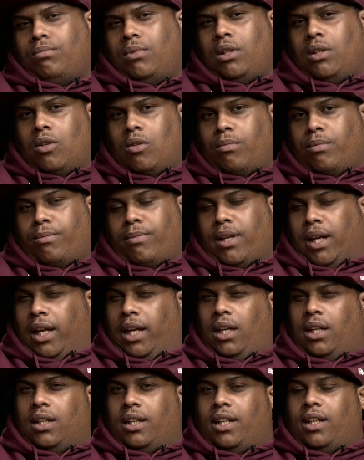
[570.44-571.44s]
you know, he
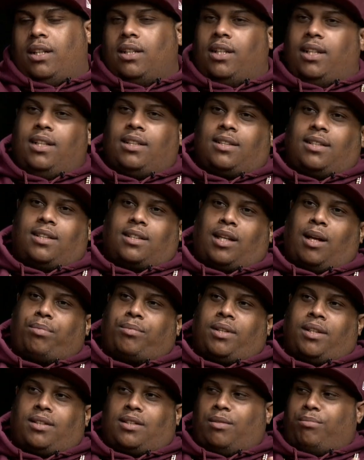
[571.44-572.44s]
could have he could have easily
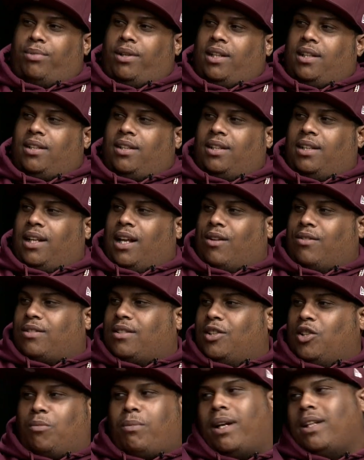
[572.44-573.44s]
stepped into being an
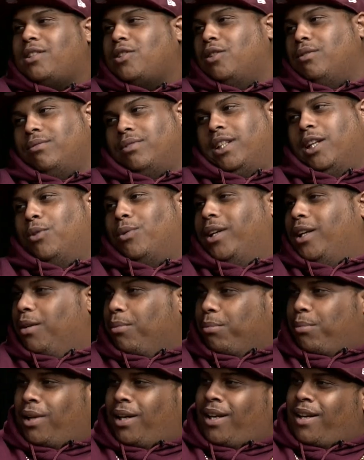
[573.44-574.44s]
announcer. Nobody's gonna deal with
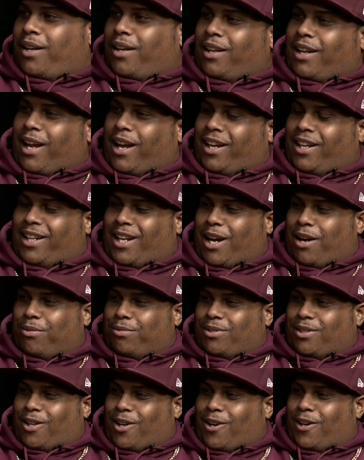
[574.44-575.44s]
him mm-hmm. in, that, in, that, mm-hmm.
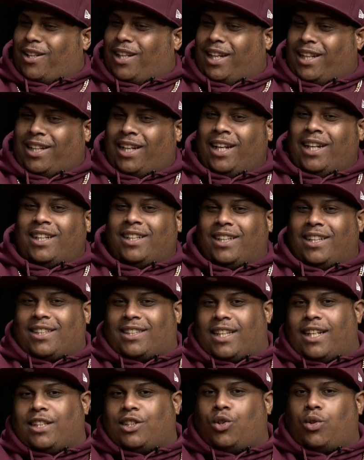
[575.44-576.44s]
regard. Like yeah. there's
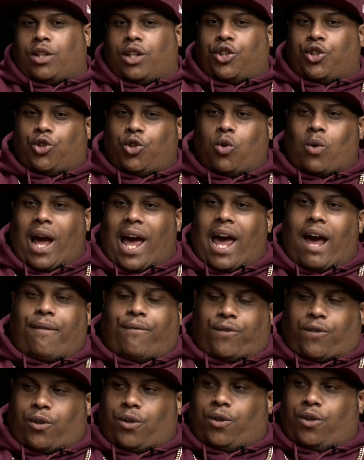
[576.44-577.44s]
things you can do
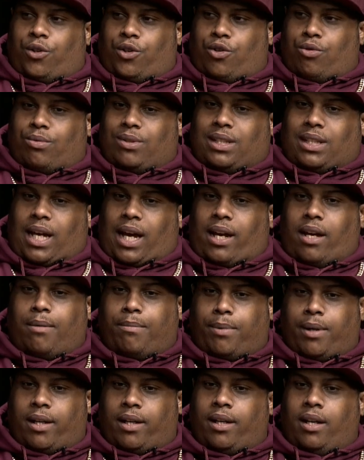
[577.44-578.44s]
after you retire,
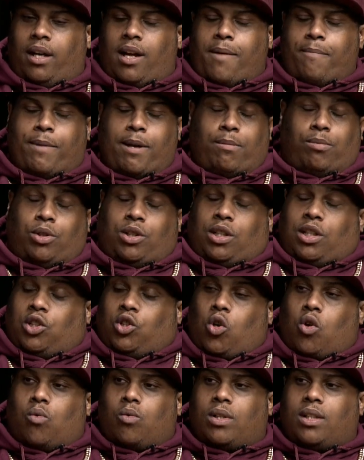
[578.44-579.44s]
but people just
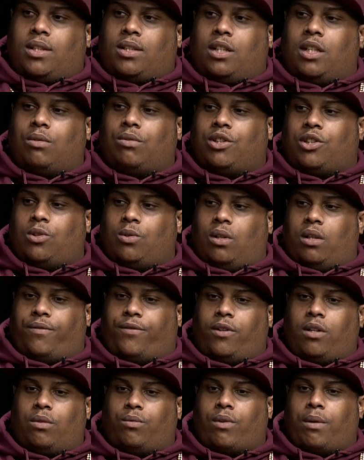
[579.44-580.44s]
don't want to deal with you
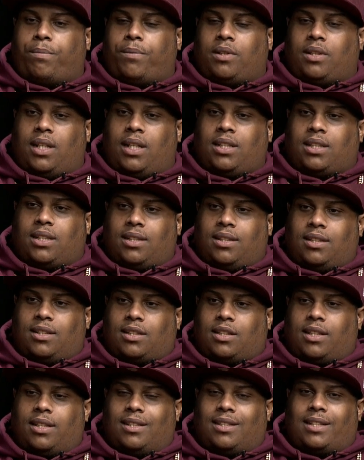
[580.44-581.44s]
if your reputation
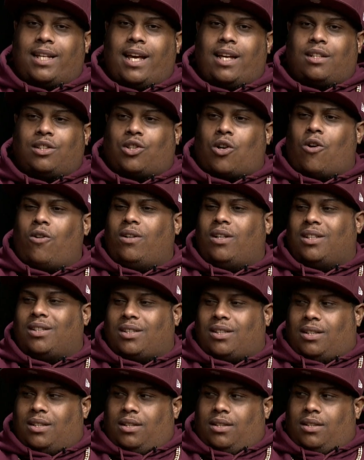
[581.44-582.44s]
is is that tarnished.